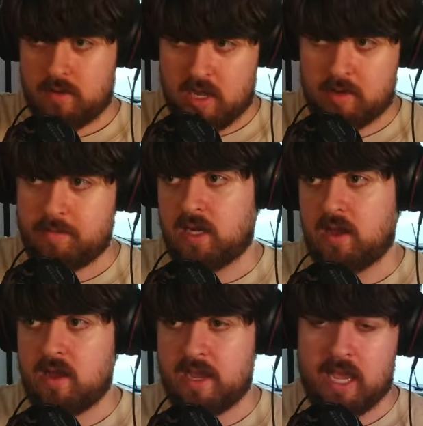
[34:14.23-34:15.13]

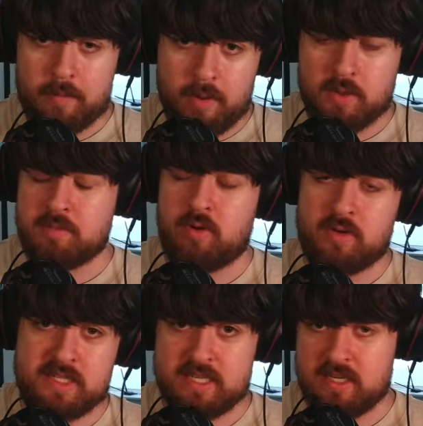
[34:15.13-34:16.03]
apply a
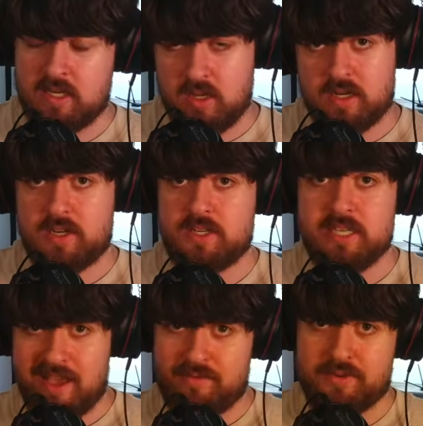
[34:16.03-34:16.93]
post-process look
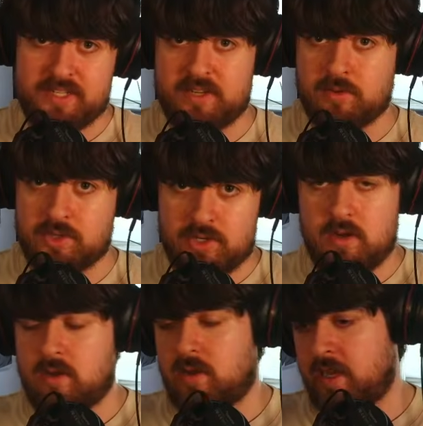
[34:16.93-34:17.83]
to every single
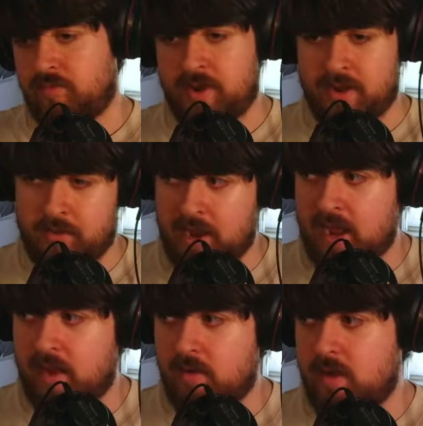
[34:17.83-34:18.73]
shot and render it
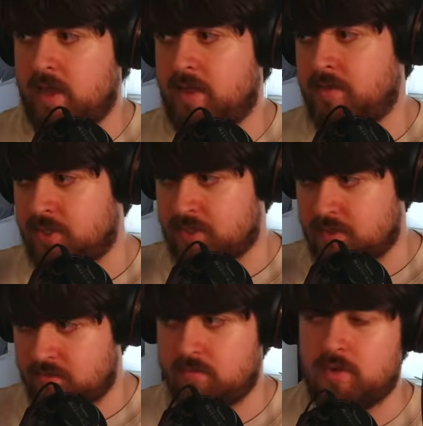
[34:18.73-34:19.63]
out, and just
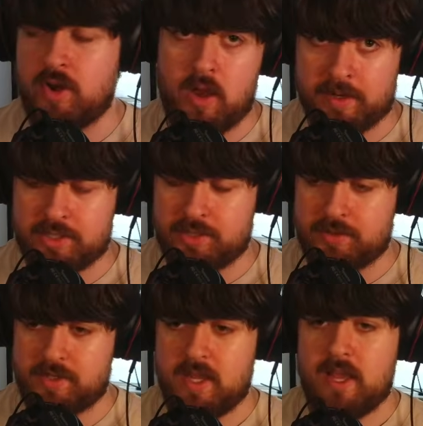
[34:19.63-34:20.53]
no
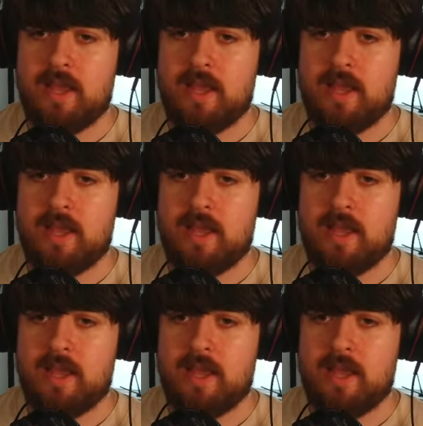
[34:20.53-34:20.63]
issues.